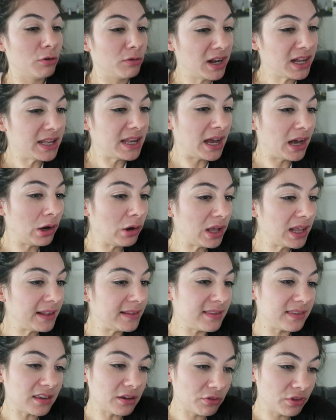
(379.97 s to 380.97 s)
Right now
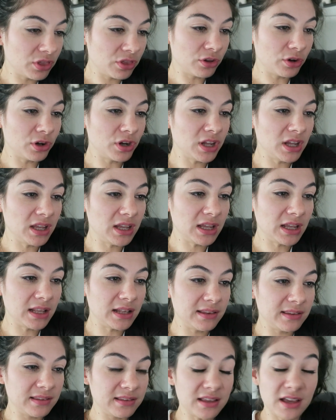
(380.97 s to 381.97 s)
it's 7:30.
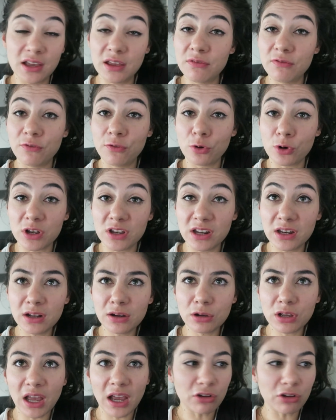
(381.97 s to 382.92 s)
It's time for dinner.